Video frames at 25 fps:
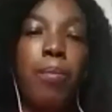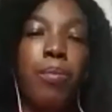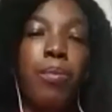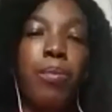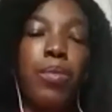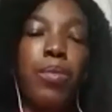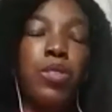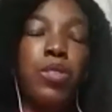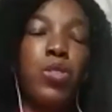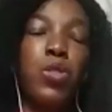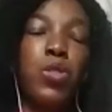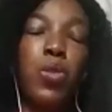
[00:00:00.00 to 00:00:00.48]

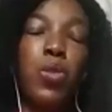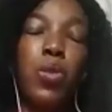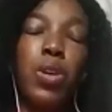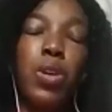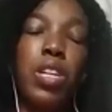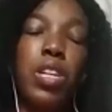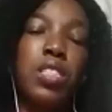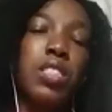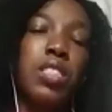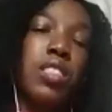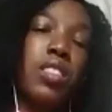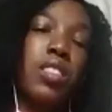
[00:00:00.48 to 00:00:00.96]
So
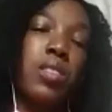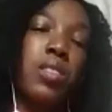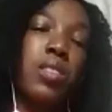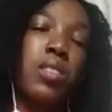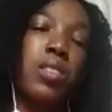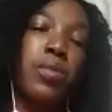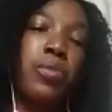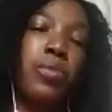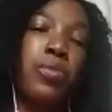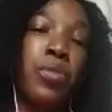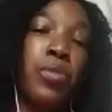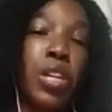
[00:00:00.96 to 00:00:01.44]

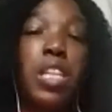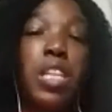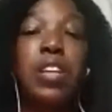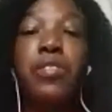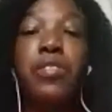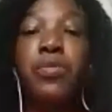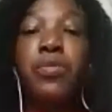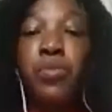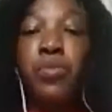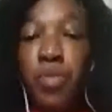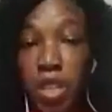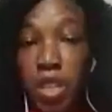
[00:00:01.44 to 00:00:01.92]
it's
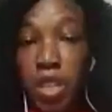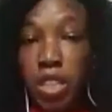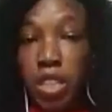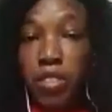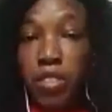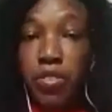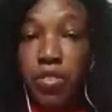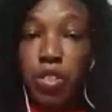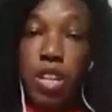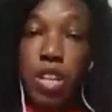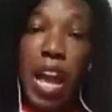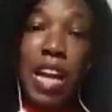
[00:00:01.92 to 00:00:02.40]
really, really,
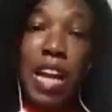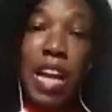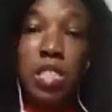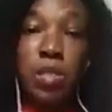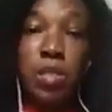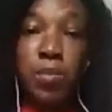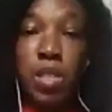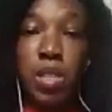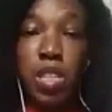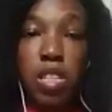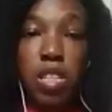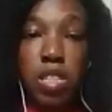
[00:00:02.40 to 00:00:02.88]
if you ask
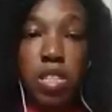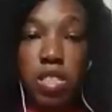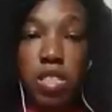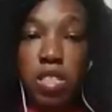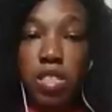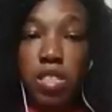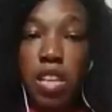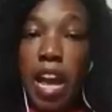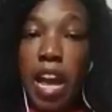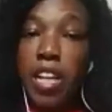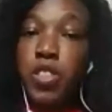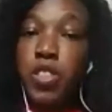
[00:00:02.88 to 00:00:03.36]
me,
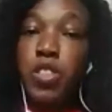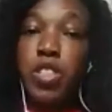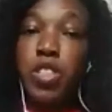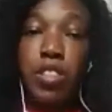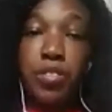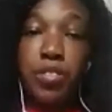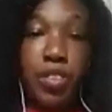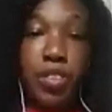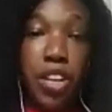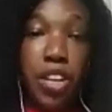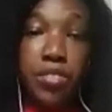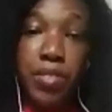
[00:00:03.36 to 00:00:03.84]
it's actually a
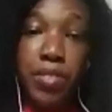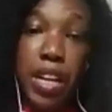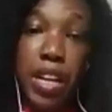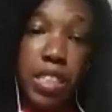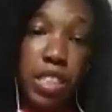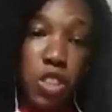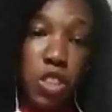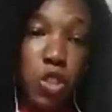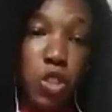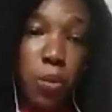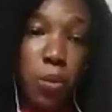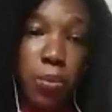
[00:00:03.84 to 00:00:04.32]
very
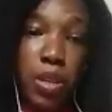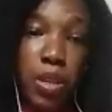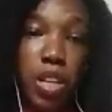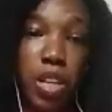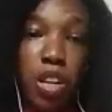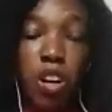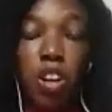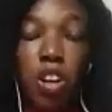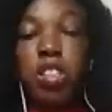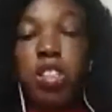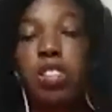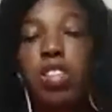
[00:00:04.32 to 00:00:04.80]
valid topic
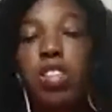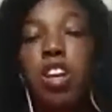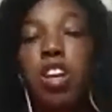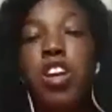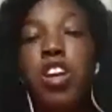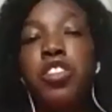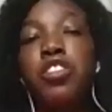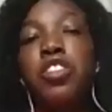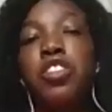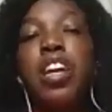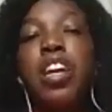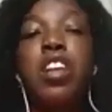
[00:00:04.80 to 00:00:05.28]
because
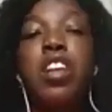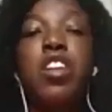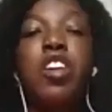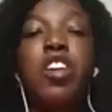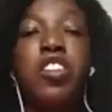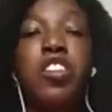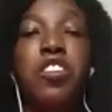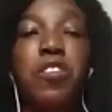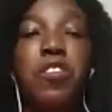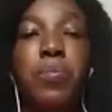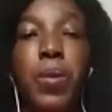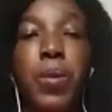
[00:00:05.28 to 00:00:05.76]
there are a lot
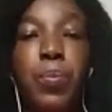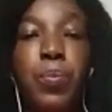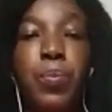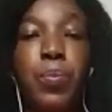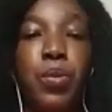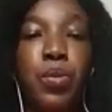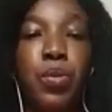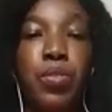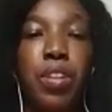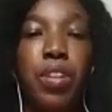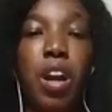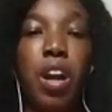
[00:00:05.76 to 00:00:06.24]
of
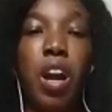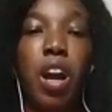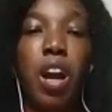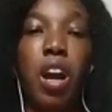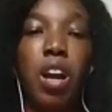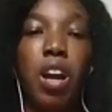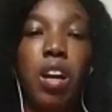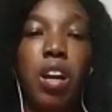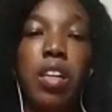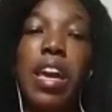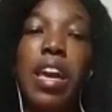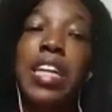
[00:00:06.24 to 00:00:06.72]
people
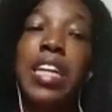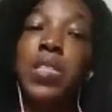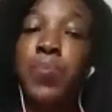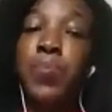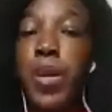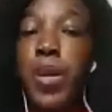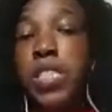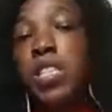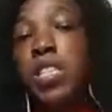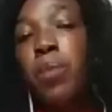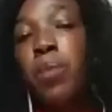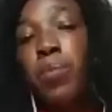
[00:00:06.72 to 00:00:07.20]
that,
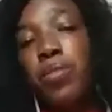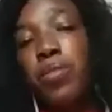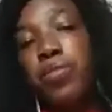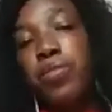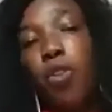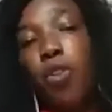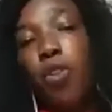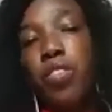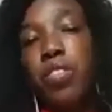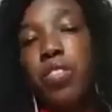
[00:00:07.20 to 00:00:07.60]
especially before